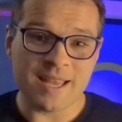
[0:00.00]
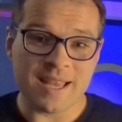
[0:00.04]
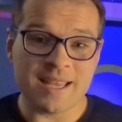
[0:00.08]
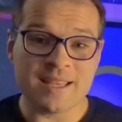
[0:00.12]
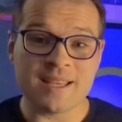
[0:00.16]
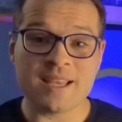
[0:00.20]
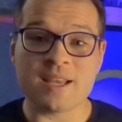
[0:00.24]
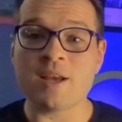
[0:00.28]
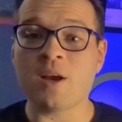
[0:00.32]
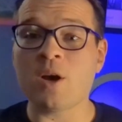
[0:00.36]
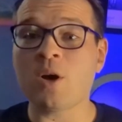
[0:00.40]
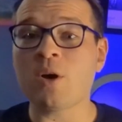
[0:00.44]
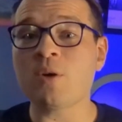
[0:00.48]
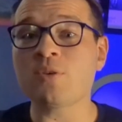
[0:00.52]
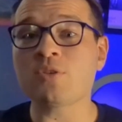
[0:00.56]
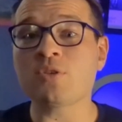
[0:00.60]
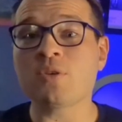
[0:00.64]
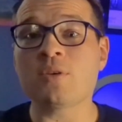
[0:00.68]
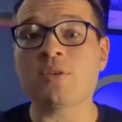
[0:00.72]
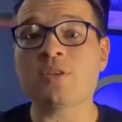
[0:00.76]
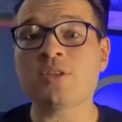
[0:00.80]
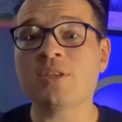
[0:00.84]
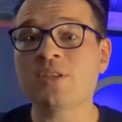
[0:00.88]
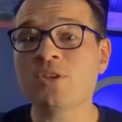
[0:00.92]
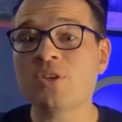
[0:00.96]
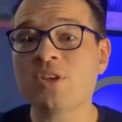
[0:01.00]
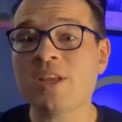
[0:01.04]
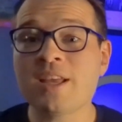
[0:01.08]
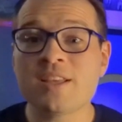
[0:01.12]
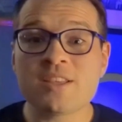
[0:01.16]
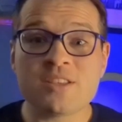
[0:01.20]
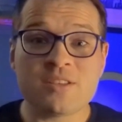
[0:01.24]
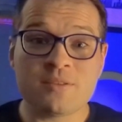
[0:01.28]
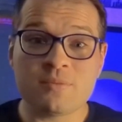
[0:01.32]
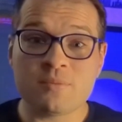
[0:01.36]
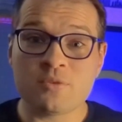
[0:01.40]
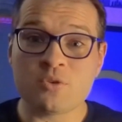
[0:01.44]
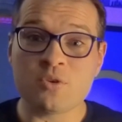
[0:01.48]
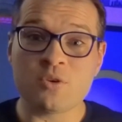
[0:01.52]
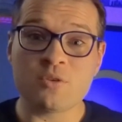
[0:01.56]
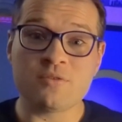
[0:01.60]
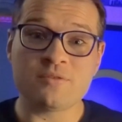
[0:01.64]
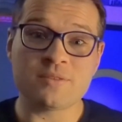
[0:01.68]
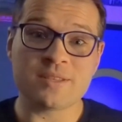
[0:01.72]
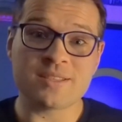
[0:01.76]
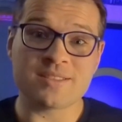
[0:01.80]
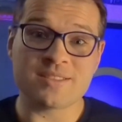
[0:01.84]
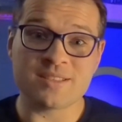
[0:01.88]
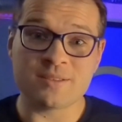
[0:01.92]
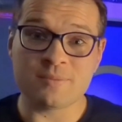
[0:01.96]
It can also suggest
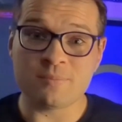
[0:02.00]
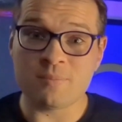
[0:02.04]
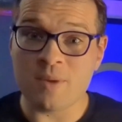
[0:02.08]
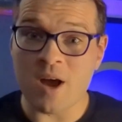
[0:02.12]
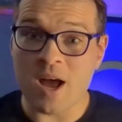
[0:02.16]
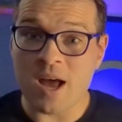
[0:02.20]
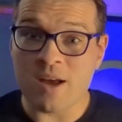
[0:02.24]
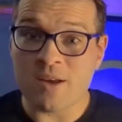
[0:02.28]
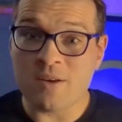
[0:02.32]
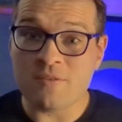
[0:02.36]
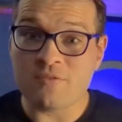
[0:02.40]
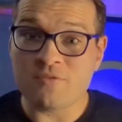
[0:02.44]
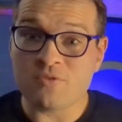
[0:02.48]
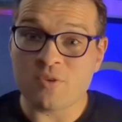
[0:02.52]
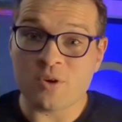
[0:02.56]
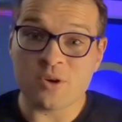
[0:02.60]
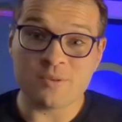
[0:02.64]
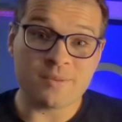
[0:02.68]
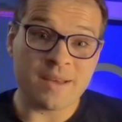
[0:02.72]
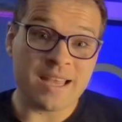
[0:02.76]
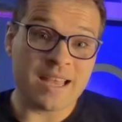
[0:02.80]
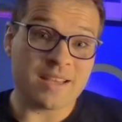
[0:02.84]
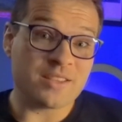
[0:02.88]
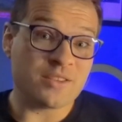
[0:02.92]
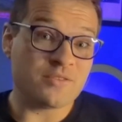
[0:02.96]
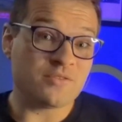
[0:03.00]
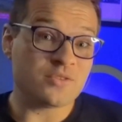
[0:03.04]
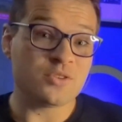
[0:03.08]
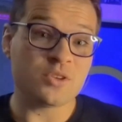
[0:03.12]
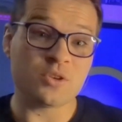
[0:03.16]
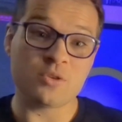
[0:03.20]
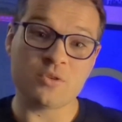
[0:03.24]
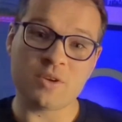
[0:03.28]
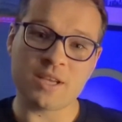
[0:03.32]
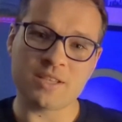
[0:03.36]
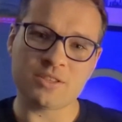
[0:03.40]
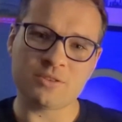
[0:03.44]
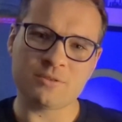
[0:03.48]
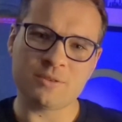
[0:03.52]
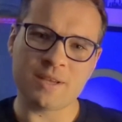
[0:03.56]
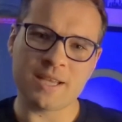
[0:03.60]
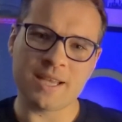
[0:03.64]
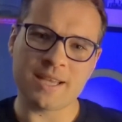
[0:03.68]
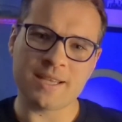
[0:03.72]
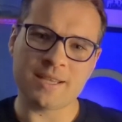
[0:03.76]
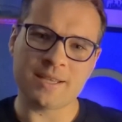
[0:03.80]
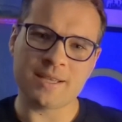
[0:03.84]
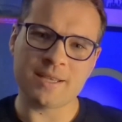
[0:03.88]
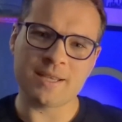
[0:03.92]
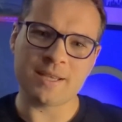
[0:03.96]
improvements in modern formats for your
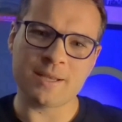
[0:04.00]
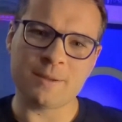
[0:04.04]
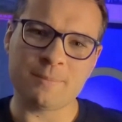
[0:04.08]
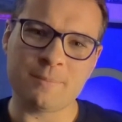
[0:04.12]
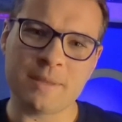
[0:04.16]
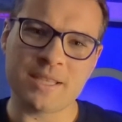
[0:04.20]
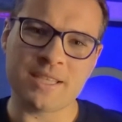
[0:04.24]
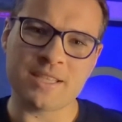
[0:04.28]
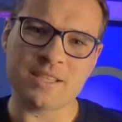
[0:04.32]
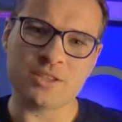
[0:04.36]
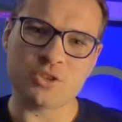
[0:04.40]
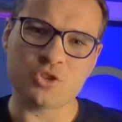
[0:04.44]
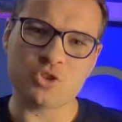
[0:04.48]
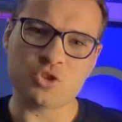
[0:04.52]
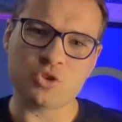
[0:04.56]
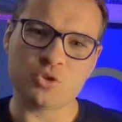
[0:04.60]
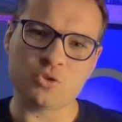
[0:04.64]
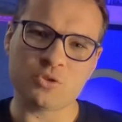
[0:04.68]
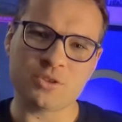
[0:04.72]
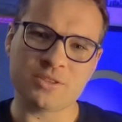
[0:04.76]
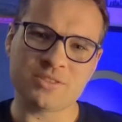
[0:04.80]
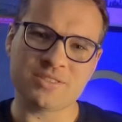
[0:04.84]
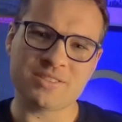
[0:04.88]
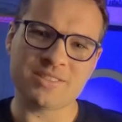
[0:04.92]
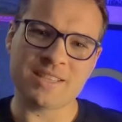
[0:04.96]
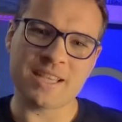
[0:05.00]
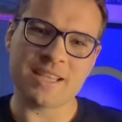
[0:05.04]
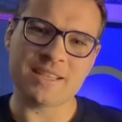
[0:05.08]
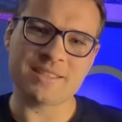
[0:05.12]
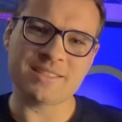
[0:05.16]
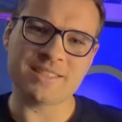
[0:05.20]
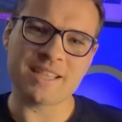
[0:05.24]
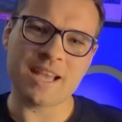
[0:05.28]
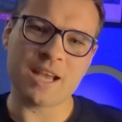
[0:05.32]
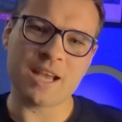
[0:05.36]
resume, making sure it stands